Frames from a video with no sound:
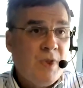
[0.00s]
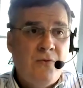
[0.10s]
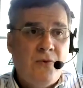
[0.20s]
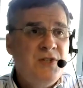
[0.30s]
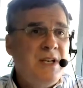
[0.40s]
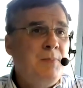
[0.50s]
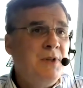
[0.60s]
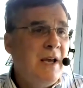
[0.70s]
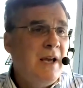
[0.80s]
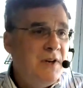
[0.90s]
for example,
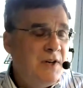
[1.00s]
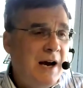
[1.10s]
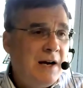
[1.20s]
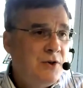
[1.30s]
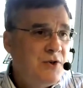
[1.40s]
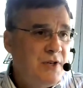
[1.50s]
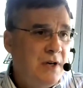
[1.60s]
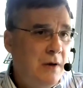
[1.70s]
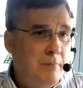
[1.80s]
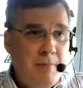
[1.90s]
to have the doctors in
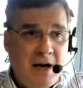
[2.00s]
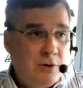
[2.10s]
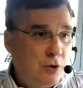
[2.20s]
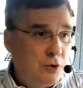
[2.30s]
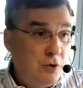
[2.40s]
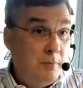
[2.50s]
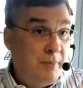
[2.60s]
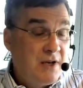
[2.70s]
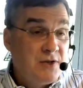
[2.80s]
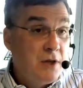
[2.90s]
a medical group
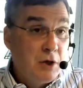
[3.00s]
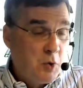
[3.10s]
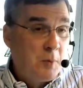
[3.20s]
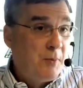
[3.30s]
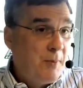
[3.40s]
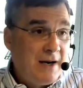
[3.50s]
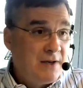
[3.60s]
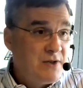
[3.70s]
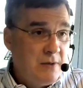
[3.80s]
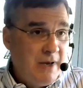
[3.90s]
because of the corporate
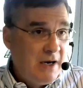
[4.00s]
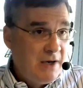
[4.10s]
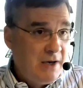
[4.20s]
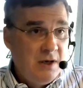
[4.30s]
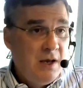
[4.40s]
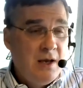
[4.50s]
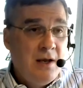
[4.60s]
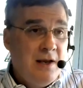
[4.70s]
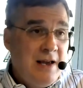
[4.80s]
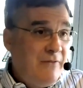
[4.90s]
practice of medicine,
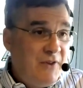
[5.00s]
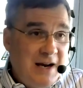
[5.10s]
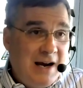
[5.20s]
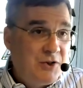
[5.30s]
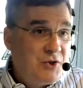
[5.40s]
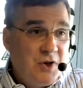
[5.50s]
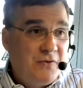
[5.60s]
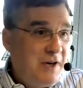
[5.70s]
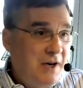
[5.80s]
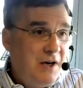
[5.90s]
have the doctors
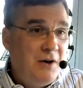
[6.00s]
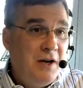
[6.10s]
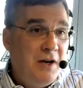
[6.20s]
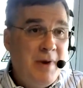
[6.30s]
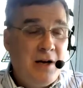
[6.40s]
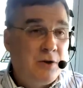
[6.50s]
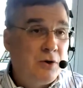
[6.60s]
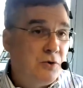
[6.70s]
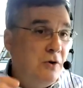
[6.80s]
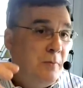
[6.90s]
over here in a medical
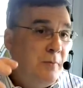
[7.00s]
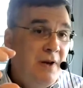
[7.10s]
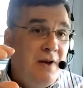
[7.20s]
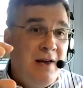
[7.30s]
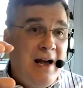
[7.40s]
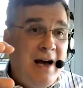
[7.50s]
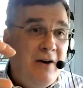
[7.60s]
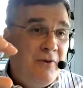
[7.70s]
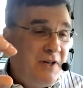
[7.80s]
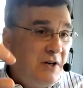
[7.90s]
group,
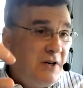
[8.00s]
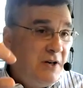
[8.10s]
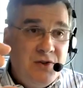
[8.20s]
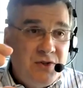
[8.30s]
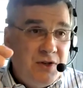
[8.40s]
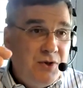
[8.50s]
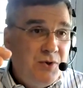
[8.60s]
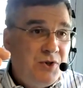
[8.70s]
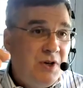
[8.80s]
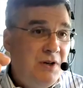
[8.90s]
have a different
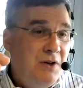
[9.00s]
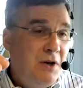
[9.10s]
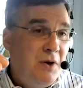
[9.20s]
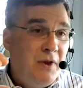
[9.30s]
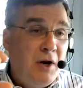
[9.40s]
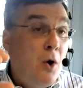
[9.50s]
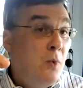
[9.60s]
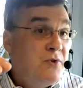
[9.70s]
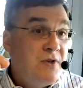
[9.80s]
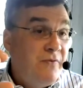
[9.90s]
institution, that
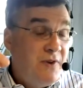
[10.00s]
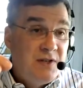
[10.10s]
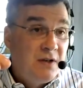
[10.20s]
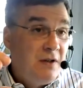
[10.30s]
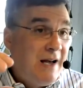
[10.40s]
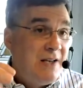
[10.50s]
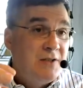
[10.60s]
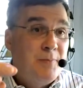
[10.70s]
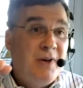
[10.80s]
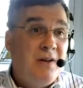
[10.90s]
owns the physical
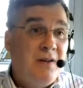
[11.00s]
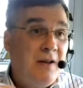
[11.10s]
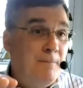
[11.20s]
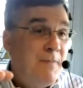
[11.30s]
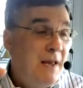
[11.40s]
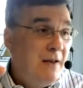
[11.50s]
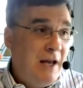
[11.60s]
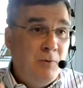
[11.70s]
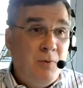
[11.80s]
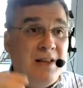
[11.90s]
hospital
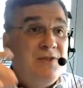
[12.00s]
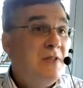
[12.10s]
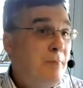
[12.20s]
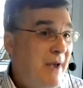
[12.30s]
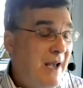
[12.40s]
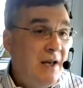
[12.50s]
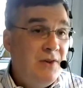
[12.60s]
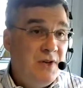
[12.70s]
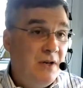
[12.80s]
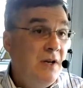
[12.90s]
and rents the
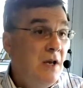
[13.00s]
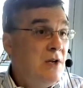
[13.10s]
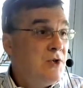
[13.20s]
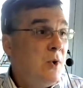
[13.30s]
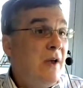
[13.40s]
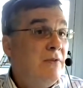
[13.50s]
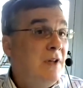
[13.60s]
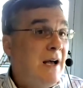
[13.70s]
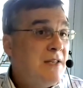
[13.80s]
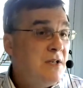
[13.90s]
beds. And so you have
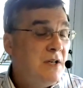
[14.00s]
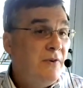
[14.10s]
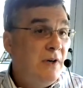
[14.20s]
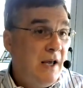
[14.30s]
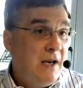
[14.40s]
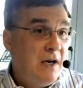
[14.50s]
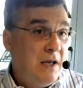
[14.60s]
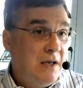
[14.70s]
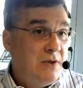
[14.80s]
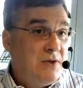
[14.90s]
lots of different
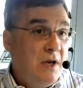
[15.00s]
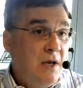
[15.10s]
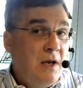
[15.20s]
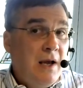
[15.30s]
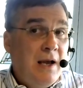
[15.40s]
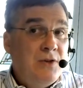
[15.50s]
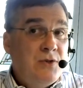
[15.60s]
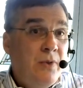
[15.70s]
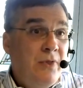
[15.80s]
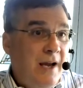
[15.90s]
entities. And
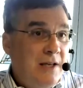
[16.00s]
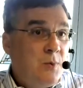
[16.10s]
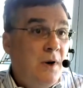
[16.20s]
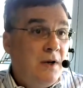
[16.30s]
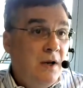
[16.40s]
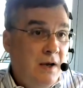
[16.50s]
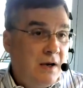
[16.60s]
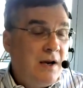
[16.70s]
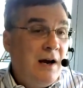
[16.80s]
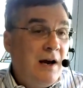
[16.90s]
so that's where it can
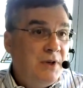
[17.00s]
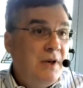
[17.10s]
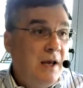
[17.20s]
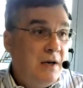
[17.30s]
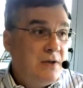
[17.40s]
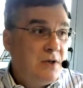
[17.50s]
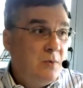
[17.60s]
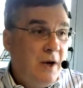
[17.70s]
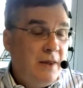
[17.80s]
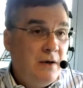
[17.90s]
get complicated as to
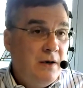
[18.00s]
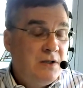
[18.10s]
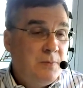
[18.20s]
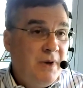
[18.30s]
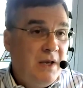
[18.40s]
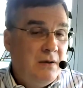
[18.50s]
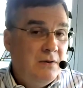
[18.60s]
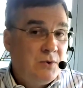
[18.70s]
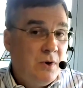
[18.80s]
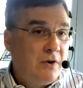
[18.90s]
whether it's
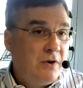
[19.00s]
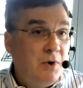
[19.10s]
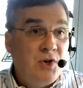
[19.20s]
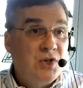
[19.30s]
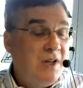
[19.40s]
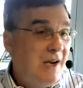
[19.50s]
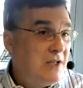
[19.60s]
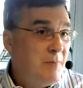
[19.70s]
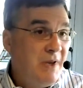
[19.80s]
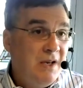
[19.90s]
being sort of
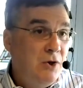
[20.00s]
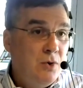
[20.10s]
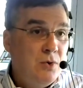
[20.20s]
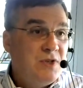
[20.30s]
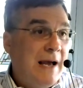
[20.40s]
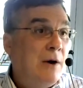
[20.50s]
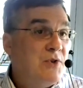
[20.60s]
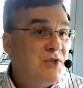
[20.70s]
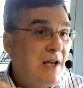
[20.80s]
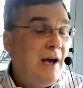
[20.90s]
commercialized, being used
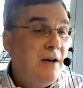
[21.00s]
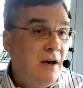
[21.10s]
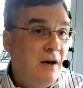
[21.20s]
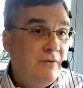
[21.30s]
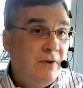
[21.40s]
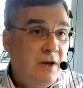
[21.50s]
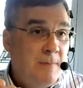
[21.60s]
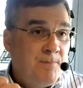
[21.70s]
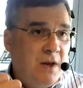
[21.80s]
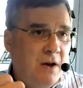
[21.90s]
outside of
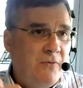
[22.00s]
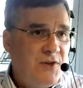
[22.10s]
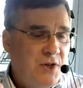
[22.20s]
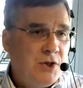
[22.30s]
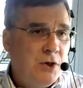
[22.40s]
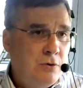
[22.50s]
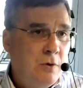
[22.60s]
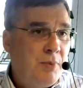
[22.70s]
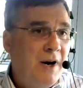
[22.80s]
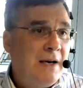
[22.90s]
a physician
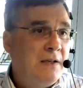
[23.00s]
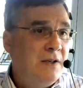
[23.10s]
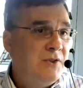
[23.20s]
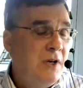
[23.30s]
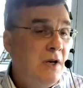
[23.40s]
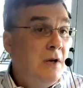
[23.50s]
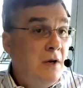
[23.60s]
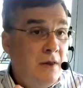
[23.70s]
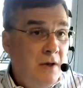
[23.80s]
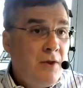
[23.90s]
group practice.
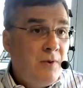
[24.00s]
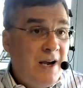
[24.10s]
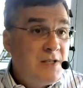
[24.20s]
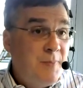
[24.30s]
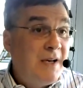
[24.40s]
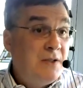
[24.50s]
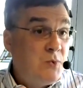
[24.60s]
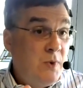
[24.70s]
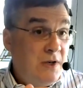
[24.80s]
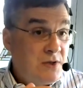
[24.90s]
The other aspect is
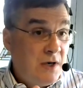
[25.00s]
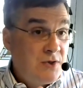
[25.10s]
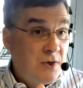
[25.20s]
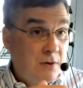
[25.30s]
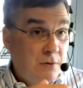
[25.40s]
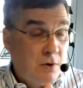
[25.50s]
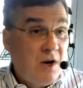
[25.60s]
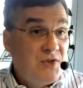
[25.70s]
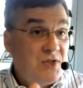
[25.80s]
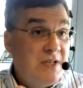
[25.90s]
when it starts to
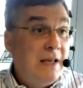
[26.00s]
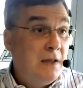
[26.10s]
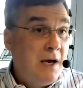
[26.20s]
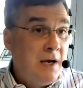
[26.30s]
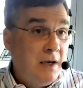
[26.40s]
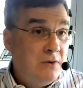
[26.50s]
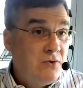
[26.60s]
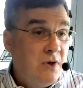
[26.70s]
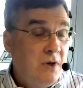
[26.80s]
cross state lines,